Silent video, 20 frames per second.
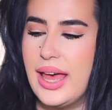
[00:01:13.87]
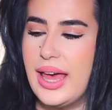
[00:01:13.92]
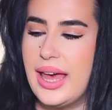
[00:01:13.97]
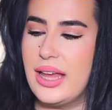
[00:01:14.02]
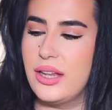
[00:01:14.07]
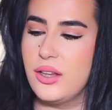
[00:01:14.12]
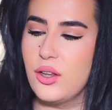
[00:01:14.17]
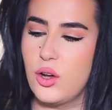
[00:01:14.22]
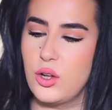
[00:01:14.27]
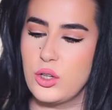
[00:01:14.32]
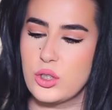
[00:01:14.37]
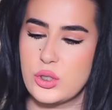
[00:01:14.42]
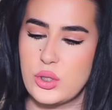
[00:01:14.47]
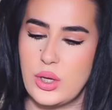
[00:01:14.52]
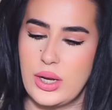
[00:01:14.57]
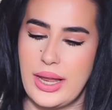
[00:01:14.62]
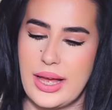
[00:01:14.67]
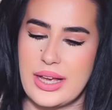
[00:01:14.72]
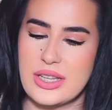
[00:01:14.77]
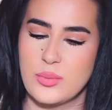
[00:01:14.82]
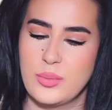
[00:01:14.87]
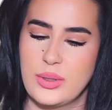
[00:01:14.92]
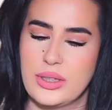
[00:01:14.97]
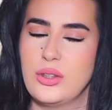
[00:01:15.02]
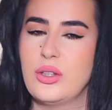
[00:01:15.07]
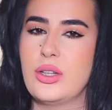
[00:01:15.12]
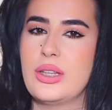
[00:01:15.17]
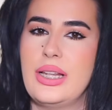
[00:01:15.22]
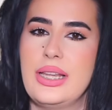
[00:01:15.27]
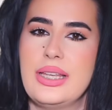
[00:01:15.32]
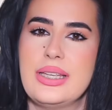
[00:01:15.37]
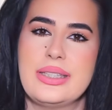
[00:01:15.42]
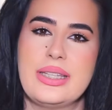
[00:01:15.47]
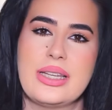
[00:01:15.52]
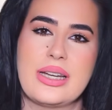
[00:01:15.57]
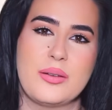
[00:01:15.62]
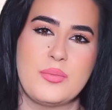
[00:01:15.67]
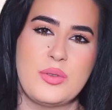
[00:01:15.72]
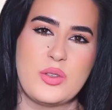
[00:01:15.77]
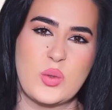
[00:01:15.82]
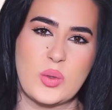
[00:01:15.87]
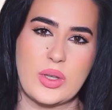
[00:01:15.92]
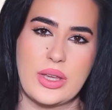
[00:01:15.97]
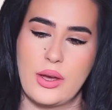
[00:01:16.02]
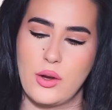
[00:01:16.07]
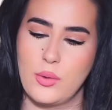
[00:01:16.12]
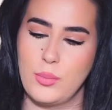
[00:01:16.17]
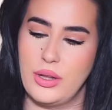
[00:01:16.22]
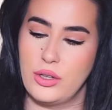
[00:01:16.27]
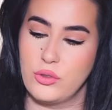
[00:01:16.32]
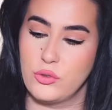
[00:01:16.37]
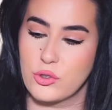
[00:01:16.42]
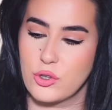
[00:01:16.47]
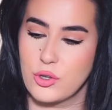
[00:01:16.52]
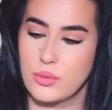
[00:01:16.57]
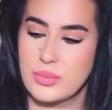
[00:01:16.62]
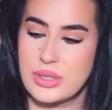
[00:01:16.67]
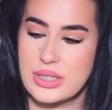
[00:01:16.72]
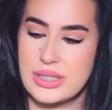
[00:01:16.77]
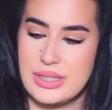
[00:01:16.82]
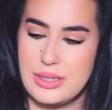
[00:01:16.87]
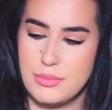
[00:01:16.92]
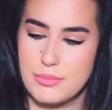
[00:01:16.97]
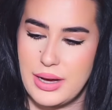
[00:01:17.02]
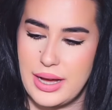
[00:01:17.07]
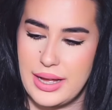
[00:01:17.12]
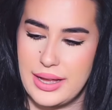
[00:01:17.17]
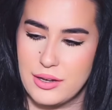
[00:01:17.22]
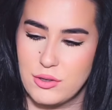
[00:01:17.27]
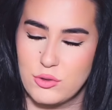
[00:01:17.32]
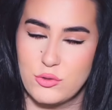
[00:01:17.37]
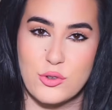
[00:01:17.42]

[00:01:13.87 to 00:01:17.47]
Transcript: and also last but not least Tiramisu Caramel from Zimaya.